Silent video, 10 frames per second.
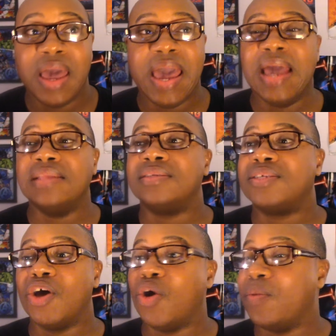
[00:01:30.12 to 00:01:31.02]
And
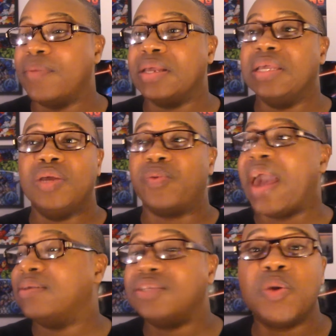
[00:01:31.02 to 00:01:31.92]
so, but
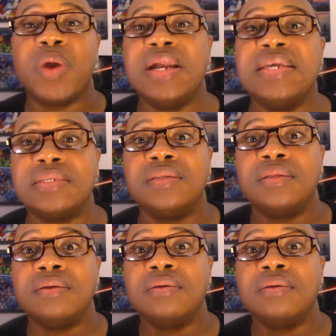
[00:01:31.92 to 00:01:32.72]
Cassie don't want to listen.